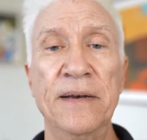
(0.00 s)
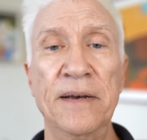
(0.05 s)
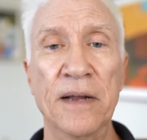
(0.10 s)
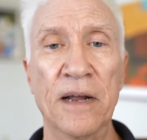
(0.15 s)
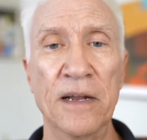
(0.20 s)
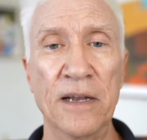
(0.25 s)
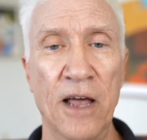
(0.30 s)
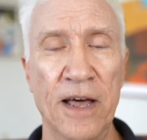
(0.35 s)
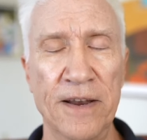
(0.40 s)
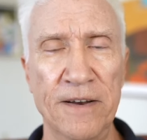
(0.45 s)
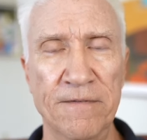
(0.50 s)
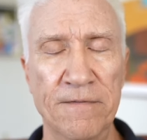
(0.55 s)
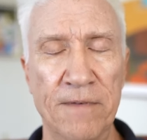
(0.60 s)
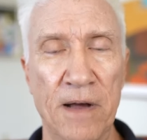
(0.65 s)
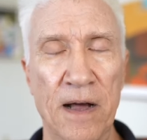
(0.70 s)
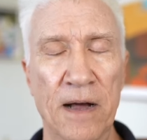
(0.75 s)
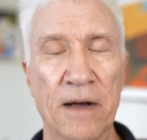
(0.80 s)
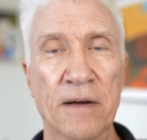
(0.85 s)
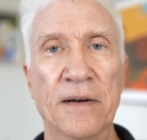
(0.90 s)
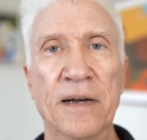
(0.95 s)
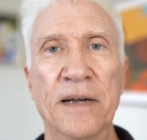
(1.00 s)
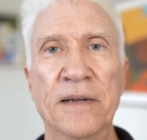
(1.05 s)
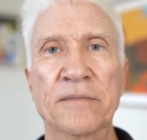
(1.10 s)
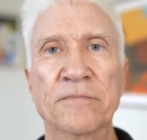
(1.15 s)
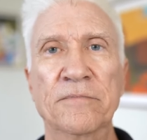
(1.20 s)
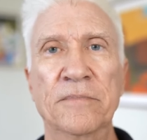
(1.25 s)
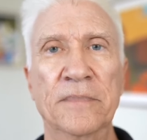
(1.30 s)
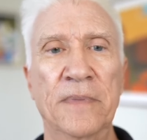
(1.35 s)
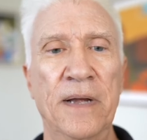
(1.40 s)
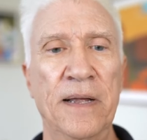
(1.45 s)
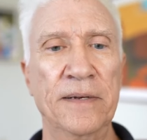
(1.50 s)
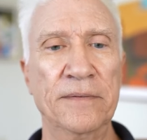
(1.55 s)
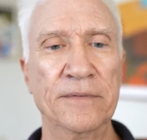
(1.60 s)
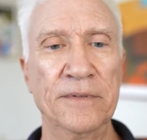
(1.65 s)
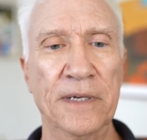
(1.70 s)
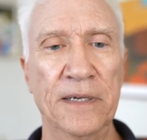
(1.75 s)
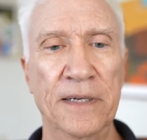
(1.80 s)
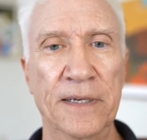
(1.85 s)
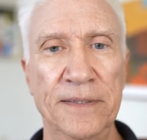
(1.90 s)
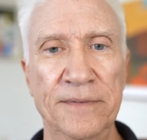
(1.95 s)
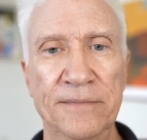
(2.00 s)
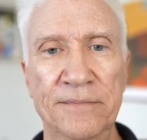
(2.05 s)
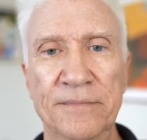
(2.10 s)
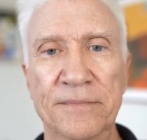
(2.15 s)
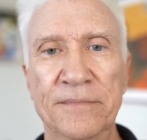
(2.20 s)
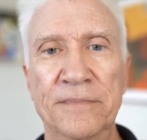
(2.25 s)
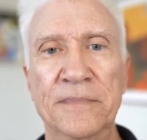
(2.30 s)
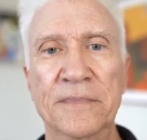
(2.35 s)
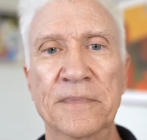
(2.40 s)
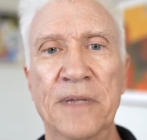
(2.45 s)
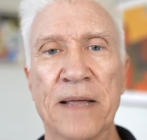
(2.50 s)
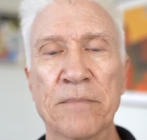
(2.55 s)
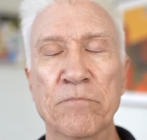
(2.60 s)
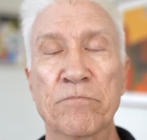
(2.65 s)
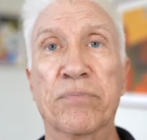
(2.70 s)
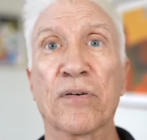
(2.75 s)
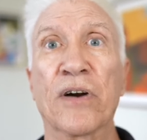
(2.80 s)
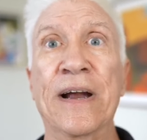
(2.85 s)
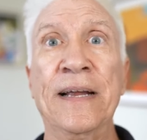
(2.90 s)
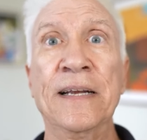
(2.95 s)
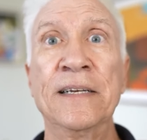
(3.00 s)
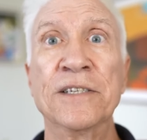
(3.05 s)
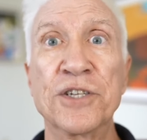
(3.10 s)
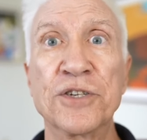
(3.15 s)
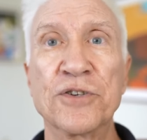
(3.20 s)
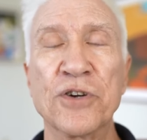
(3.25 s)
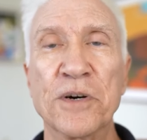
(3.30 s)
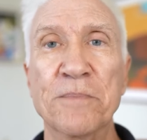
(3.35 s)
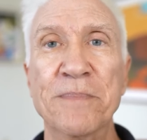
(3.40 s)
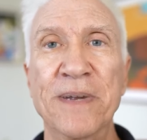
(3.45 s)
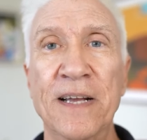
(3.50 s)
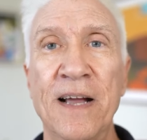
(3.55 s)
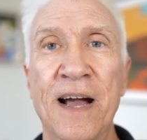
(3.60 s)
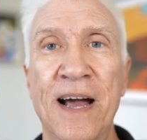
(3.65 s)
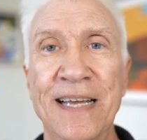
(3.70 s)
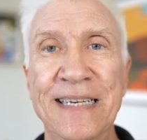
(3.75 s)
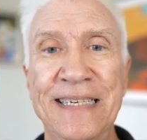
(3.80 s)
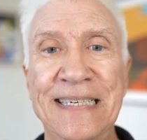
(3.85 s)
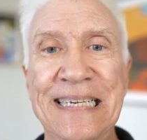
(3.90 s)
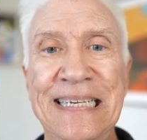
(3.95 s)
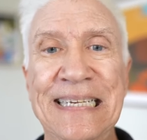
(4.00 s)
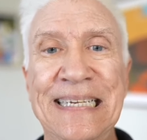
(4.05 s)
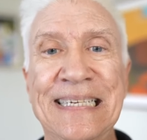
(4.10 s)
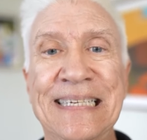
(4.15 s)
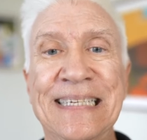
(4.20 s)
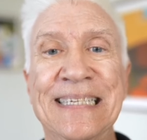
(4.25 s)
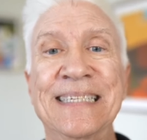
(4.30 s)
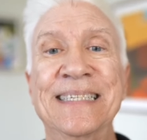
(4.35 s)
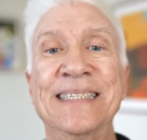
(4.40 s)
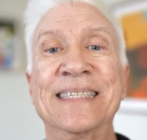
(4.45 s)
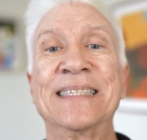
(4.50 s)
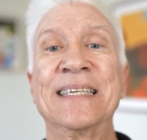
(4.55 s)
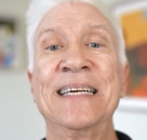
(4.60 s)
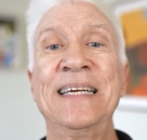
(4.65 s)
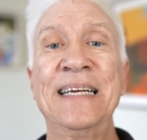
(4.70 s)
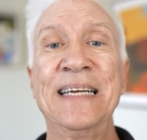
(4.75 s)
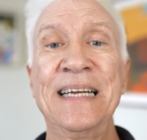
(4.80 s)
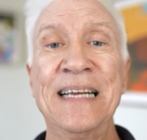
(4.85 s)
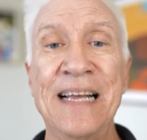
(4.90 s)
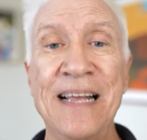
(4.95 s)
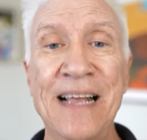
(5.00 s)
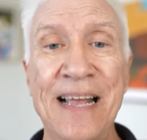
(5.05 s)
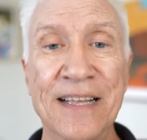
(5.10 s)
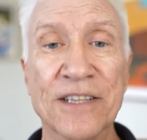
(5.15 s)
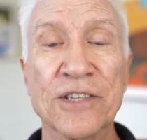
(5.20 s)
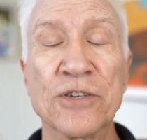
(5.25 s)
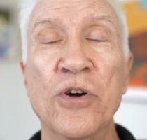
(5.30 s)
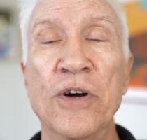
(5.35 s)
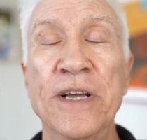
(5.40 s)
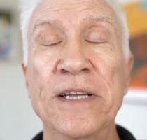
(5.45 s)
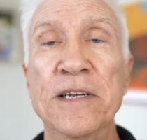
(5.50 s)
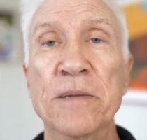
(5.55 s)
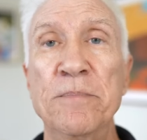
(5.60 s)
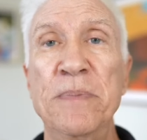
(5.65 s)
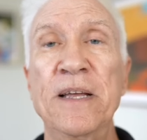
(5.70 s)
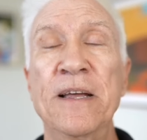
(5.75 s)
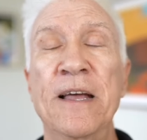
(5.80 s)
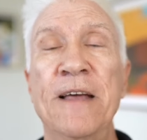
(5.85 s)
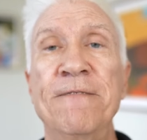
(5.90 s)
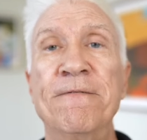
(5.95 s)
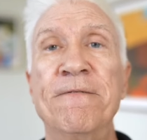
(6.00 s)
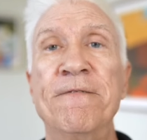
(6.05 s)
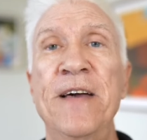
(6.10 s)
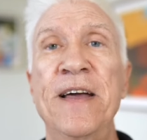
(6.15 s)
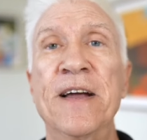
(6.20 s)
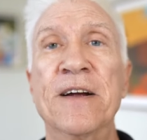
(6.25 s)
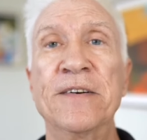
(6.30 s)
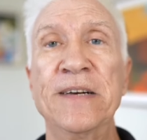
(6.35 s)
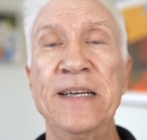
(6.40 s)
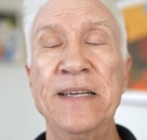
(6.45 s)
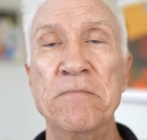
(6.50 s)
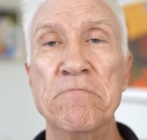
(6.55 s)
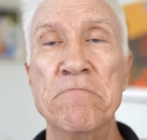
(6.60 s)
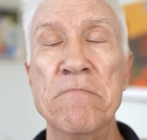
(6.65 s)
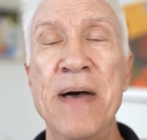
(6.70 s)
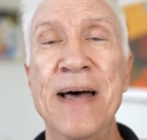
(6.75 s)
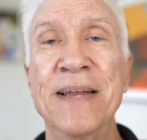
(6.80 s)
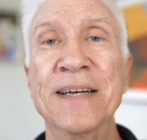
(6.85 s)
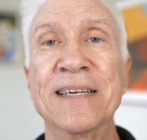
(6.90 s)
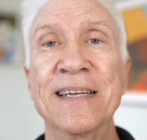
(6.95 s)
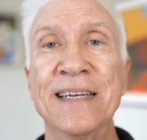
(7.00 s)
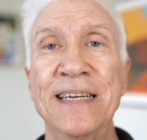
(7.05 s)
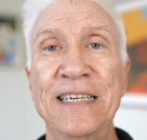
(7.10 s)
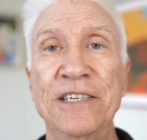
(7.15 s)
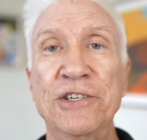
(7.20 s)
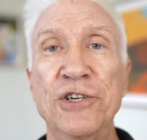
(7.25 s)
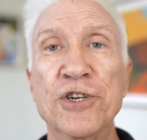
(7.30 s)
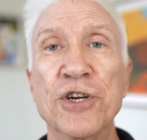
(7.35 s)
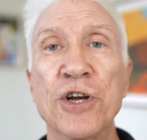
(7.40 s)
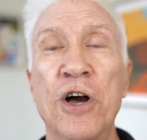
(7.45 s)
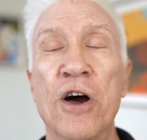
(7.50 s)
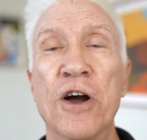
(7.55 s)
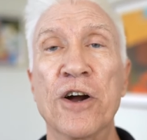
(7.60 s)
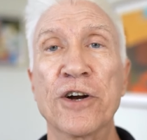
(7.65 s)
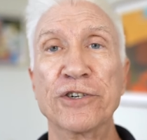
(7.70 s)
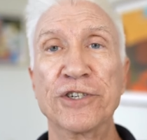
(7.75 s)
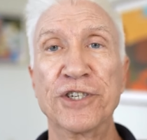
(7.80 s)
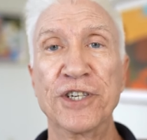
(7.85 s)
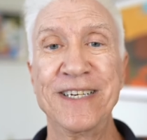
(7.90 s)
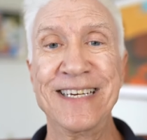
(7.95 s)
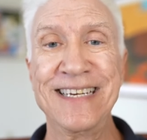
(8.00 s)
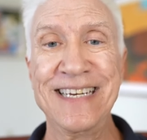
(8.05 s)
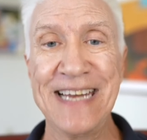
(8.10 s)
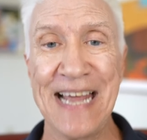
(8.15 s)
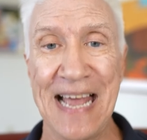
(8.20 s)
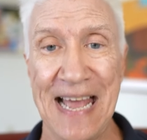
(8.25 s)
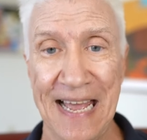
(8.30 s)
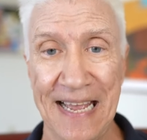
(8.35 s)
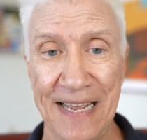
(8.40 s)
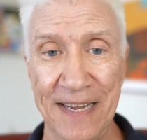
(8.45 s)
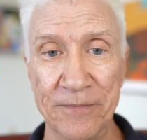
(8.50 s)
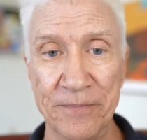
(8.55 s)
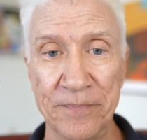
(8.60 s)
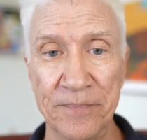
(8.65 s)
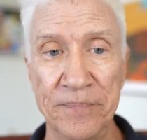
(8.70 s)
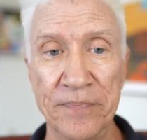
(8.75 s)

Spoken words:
a lot of and like brainstorming ideas. It's going to be a very mentally charged day.